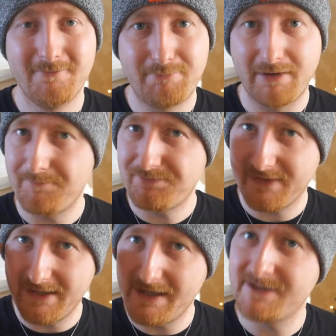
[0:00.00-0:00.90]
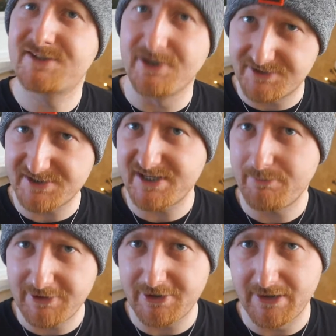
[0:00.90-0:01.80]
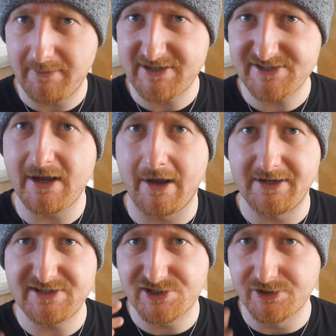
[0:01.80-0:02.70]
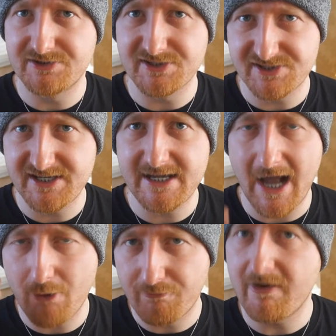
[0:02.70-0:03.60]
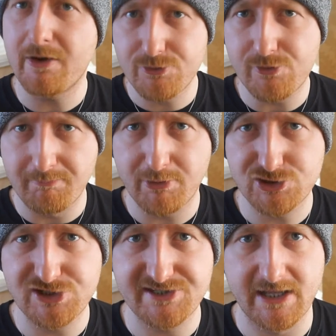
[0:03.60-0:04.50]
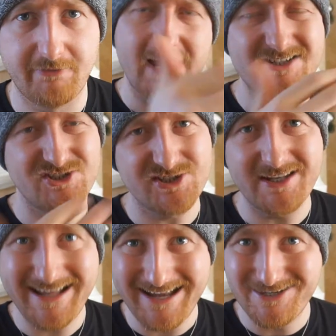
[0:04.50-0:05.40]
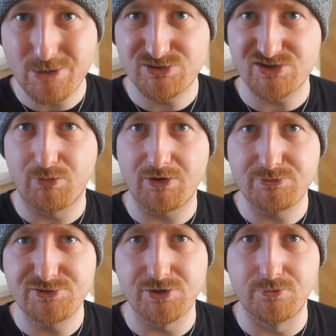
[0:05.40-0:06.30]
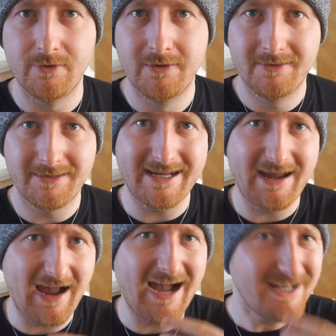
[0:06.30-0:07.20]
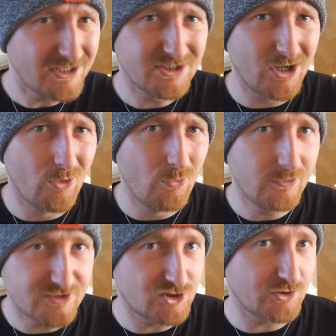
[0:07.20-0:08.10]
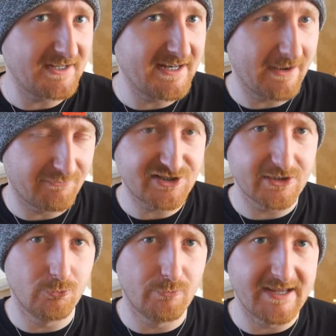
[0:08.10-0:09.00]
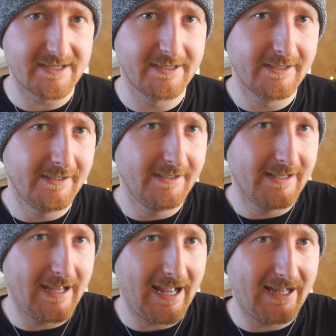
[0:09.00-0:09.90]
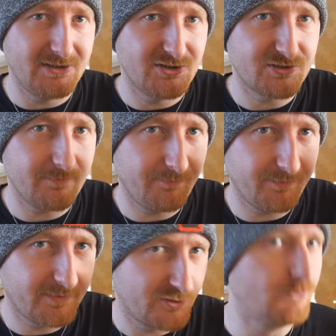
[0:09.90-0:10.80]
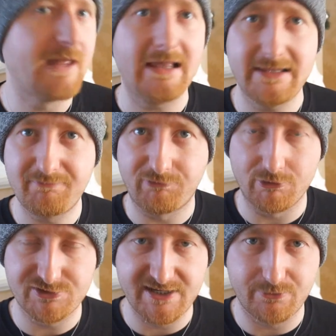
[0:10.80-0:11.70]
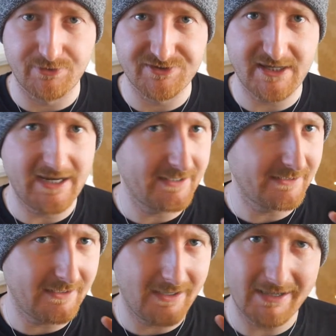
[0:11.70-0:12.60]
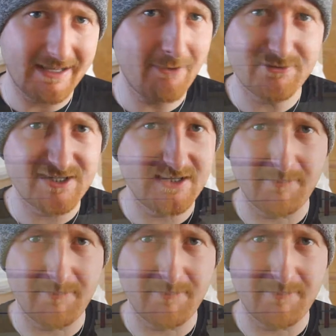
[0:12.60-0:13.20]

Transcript: But it's good to see where your limits are. It's good to see how far you can push yourself. It's just going to get used to what you do. Like, I could go to training every single week and do that leapfrog sequence. And I guarantee,